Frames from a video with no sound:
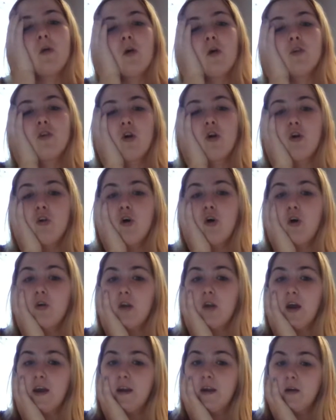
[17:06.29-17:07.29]
Girl
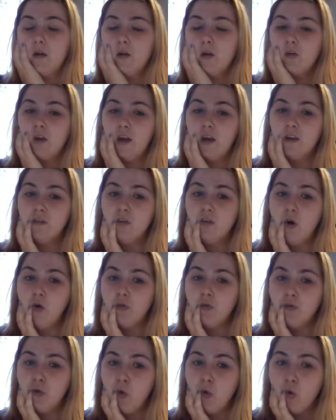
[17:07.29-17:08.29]
Online
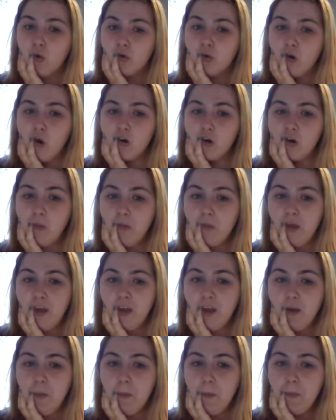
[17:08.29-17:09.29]
on Tour or
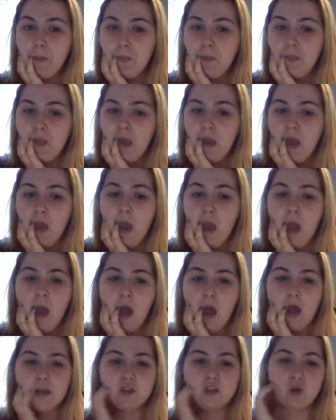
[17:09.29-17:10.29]
something.
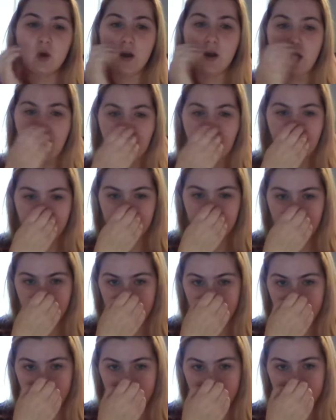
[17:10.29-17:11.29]
So I
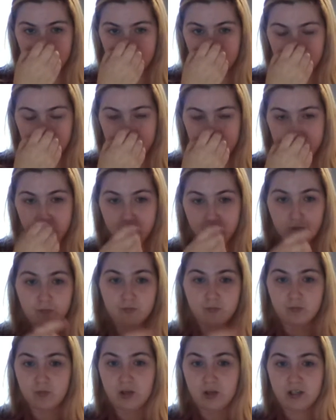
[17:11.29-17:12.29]
can't wait to
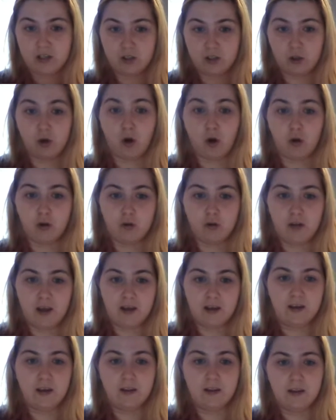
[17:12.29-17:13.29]
read Girl
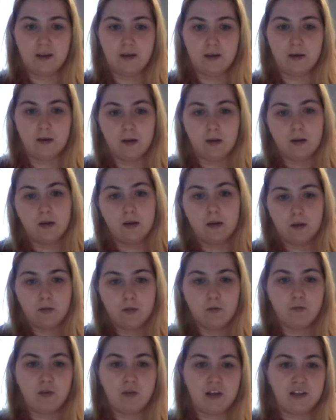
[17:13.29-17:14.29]
Online and then
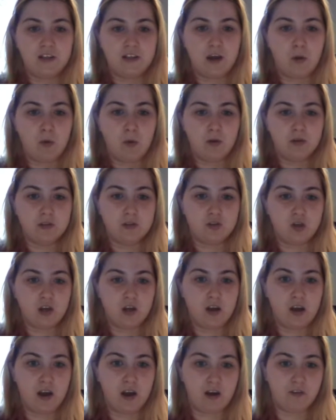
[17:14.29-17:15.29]
read that one
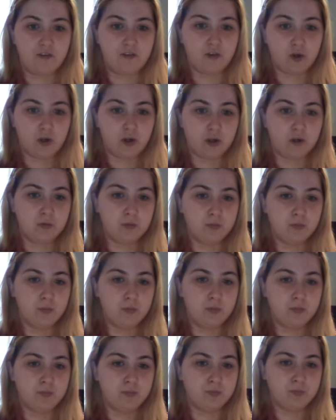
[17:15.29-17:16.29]
straight after,
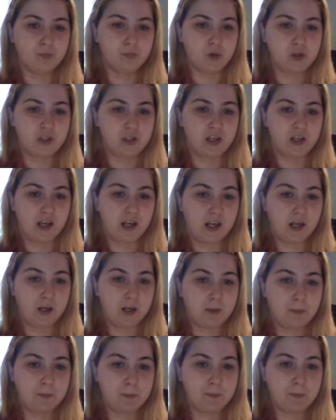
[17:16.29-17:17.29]
once I get it.